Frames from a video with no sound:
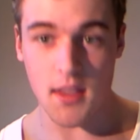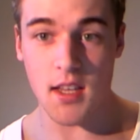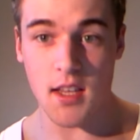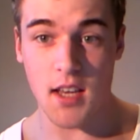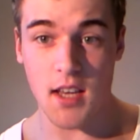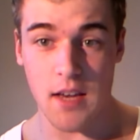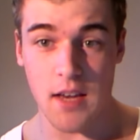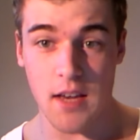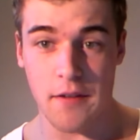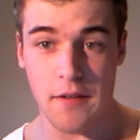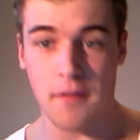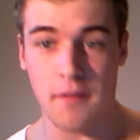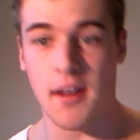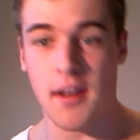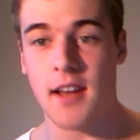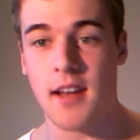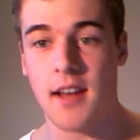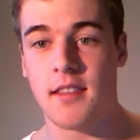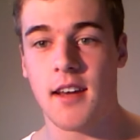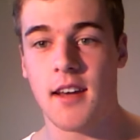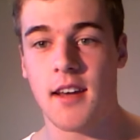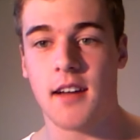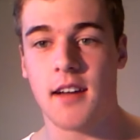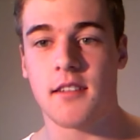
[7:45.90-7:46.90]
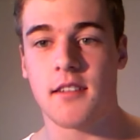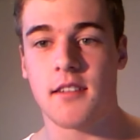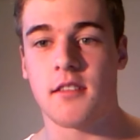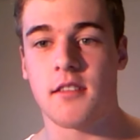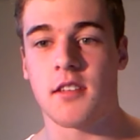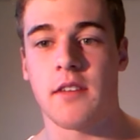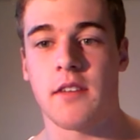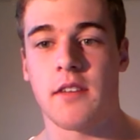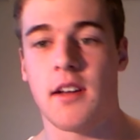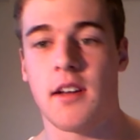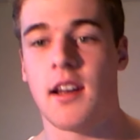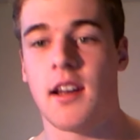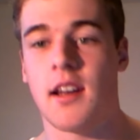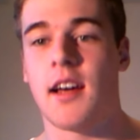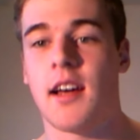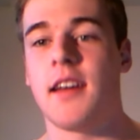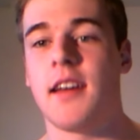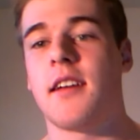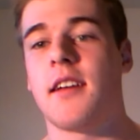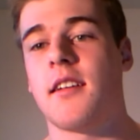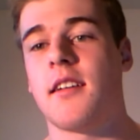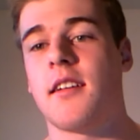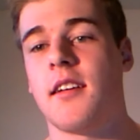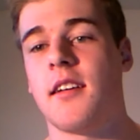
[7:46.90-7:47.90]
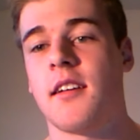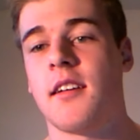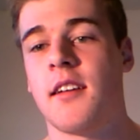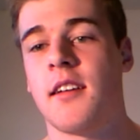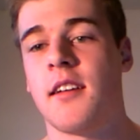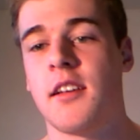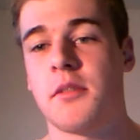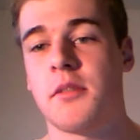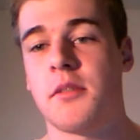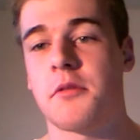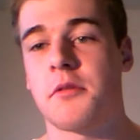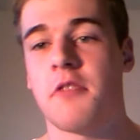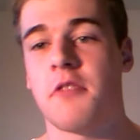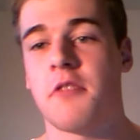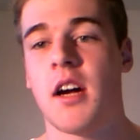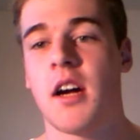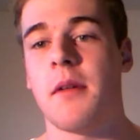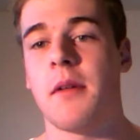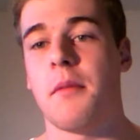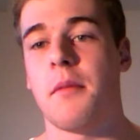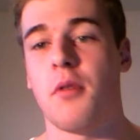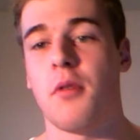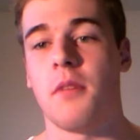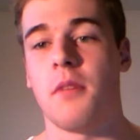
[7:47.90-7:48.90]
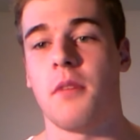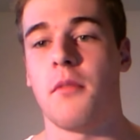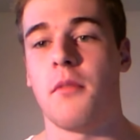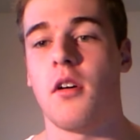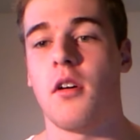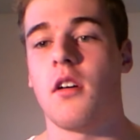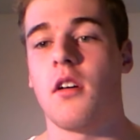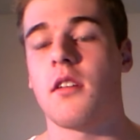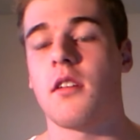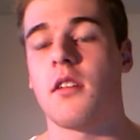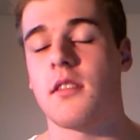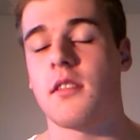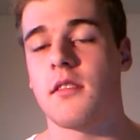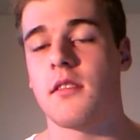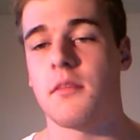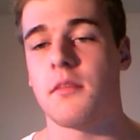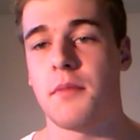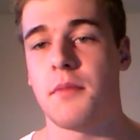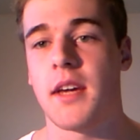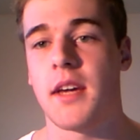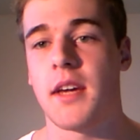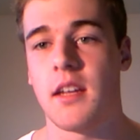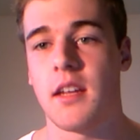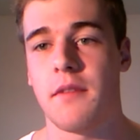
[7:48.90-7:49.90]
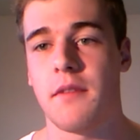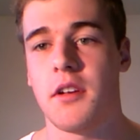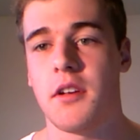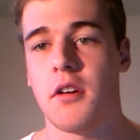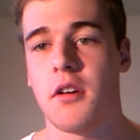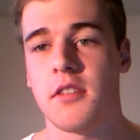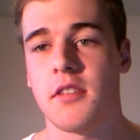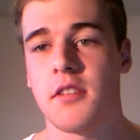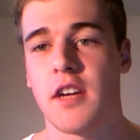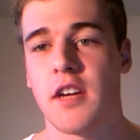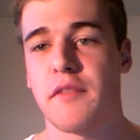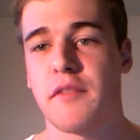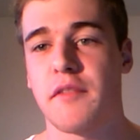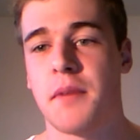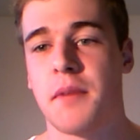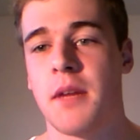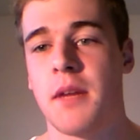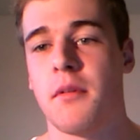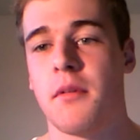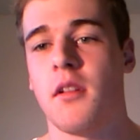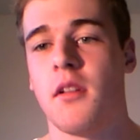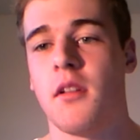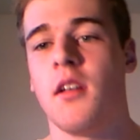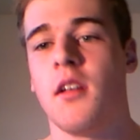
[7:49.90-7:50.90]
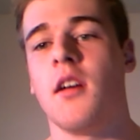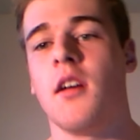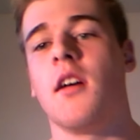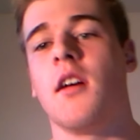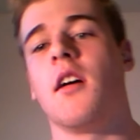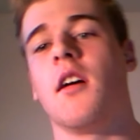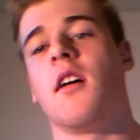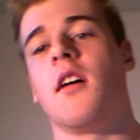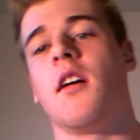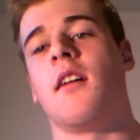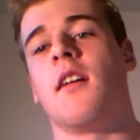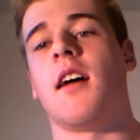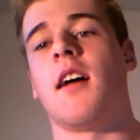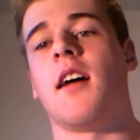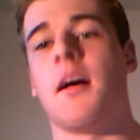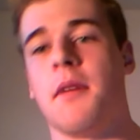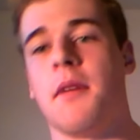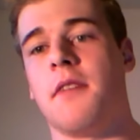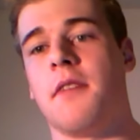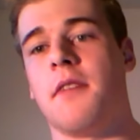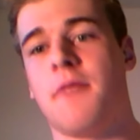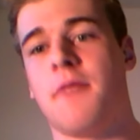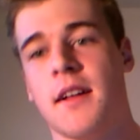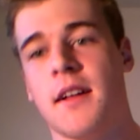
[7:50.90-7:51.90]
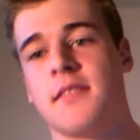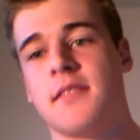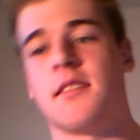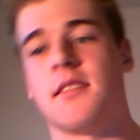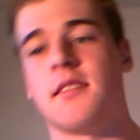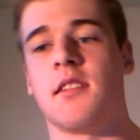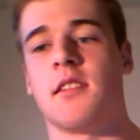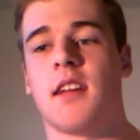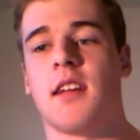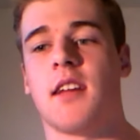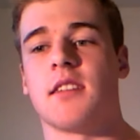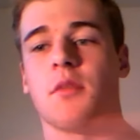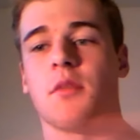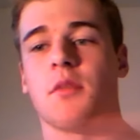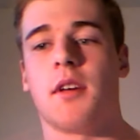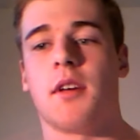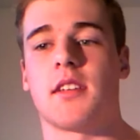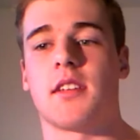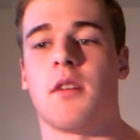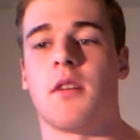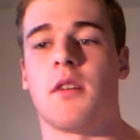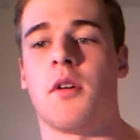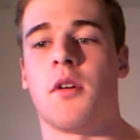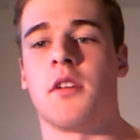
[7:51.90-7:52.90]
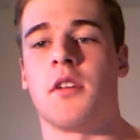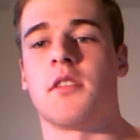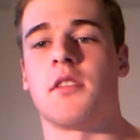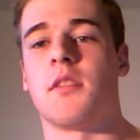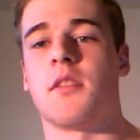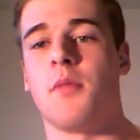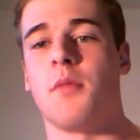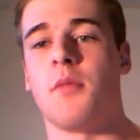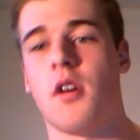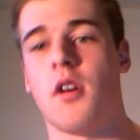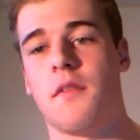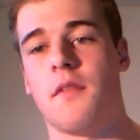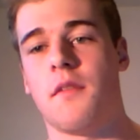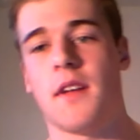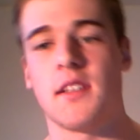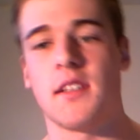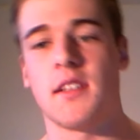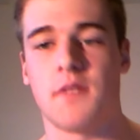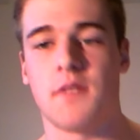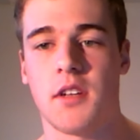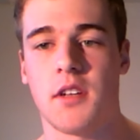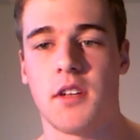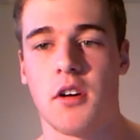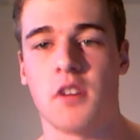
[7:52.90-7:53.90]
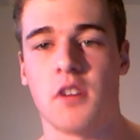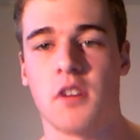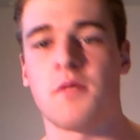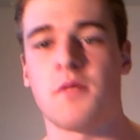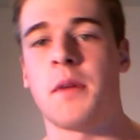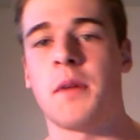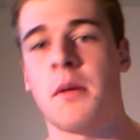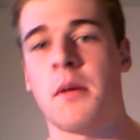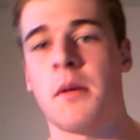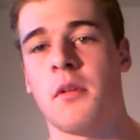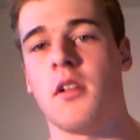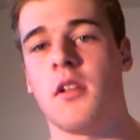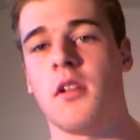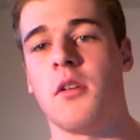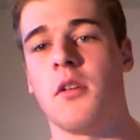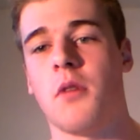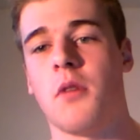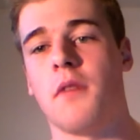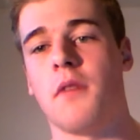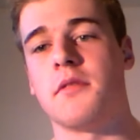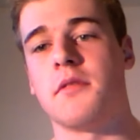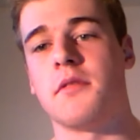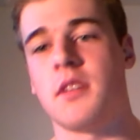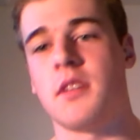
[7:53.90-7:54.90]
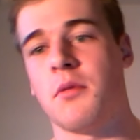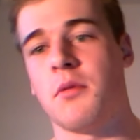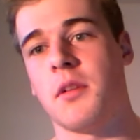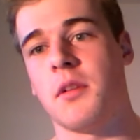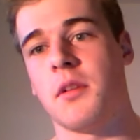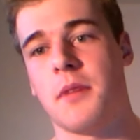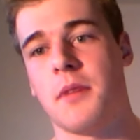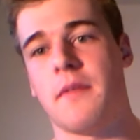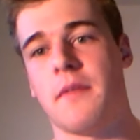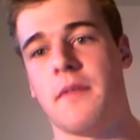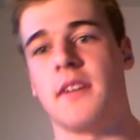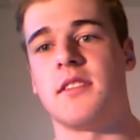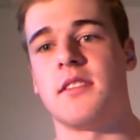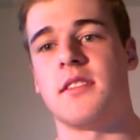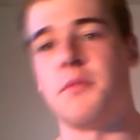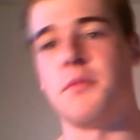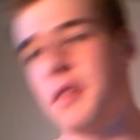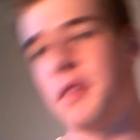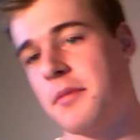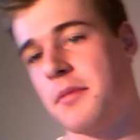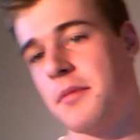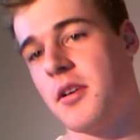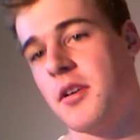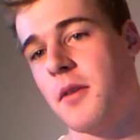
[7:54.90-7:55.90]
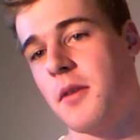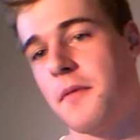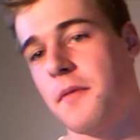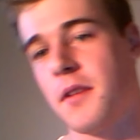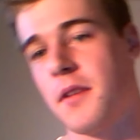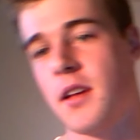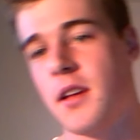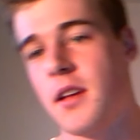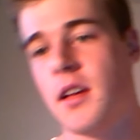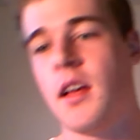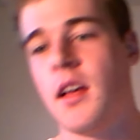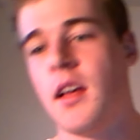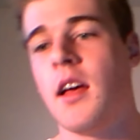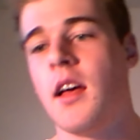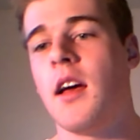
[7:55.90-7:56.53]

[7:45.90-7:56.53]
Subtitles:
if you've liked that, just give it a like, hit subscribe. I'm putting more beginner videos out for people. I'll be advancing as the weeks go on to more advanced videos for people who obviously will be advancing with me, hopefully.